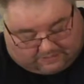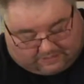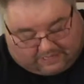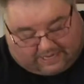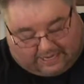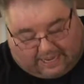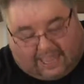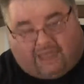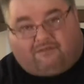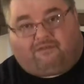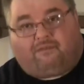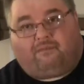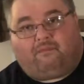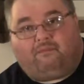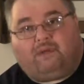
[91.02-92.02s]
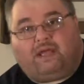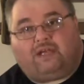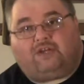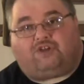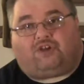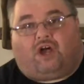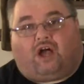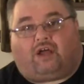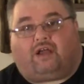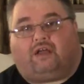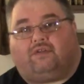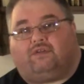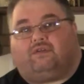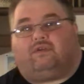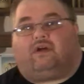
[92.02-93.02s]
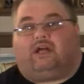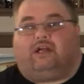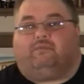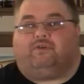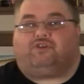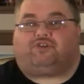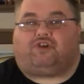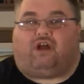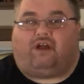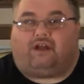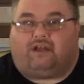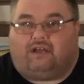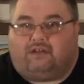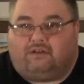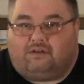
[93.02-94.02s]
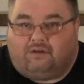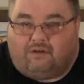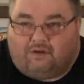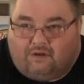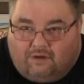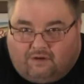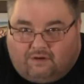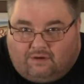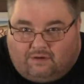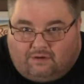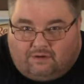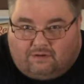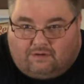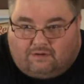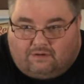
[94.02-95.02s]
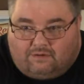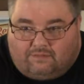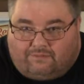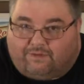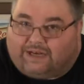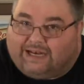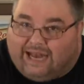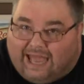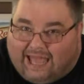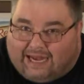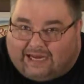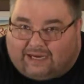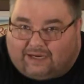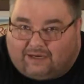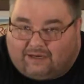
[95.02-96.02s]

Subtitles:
I have many shotguns. I am a shotgun fanatic.